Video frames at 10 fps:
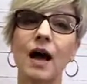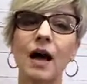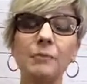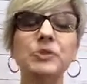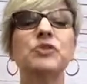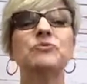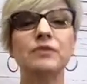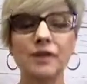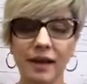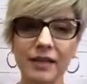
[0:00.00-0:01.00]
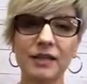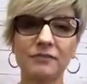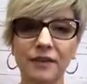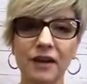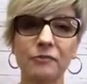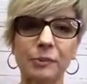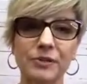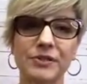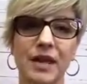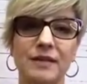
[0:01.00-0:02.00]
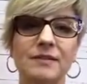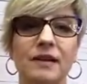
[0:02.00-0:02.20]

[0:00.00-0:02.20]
up to 95%